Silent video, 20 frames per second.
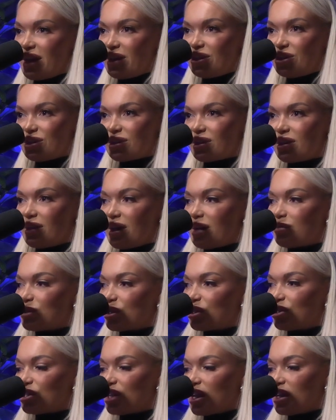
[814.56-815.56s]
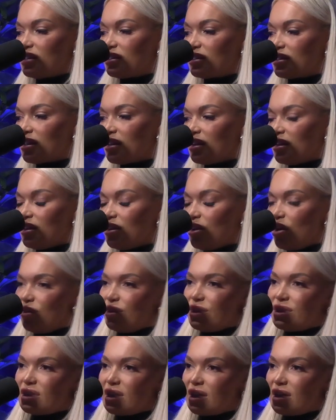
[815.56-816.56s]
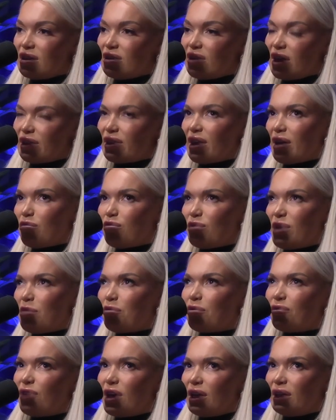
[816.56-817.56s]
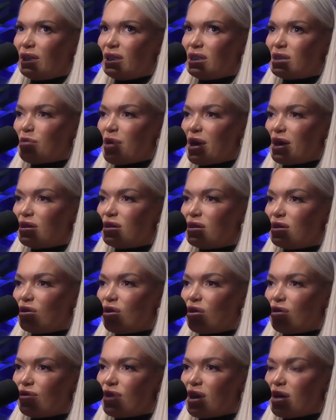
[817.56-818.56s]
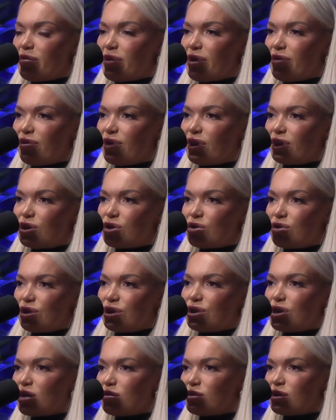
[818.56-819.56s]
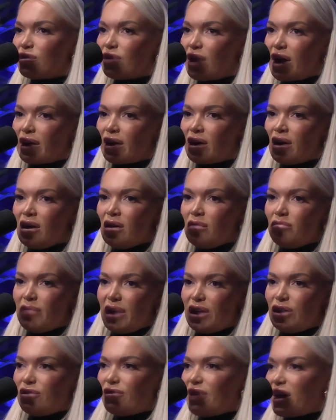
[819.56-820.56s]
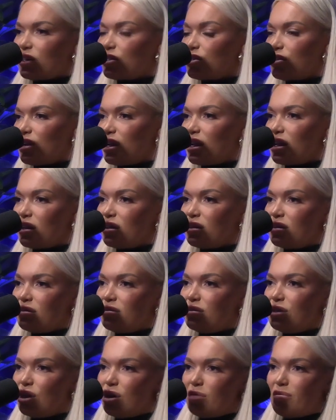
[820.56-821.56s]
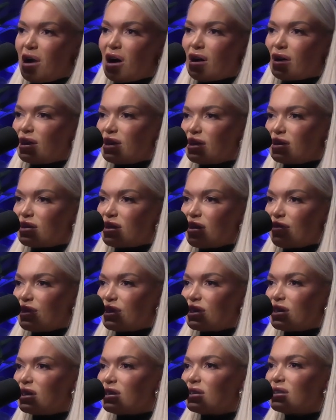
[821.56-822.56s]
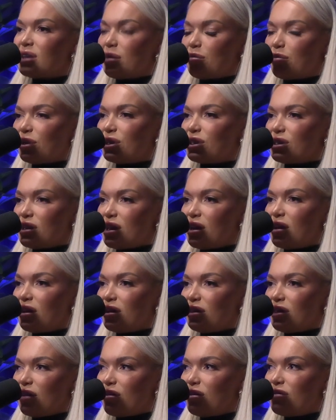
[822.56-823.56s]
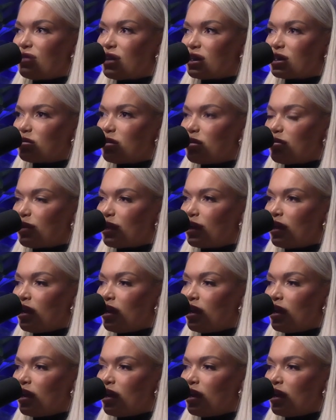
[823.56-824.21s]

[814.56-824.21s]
collapsed. So she's obviously like they're fairly independent of them, I'm fairly sure, in terms of like manufacturing and marketing and stuff. It's separate to their investment, but